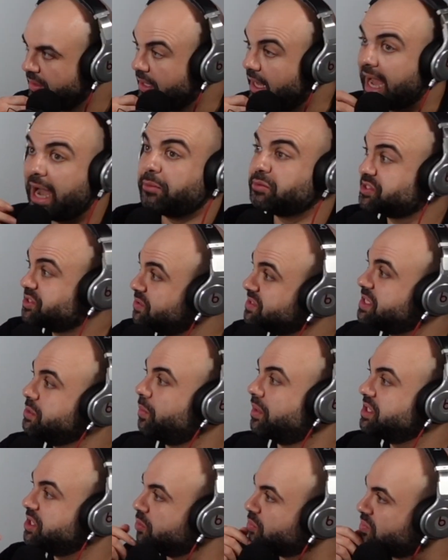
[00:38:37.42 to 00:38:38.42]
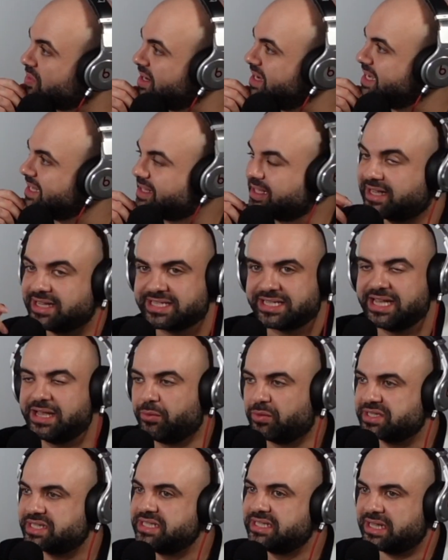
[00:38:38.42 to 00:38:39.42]
I was using one. You're right, because it
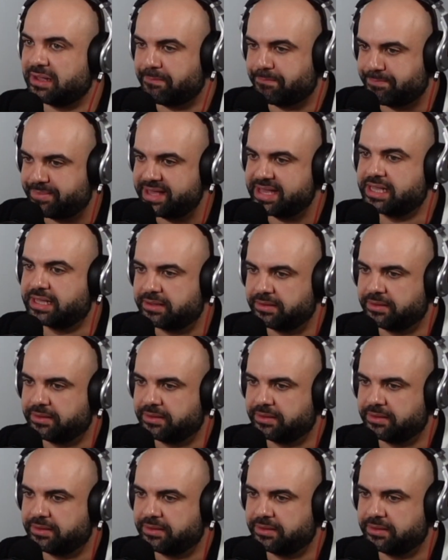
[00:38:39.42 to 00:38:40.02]
wasn't a big.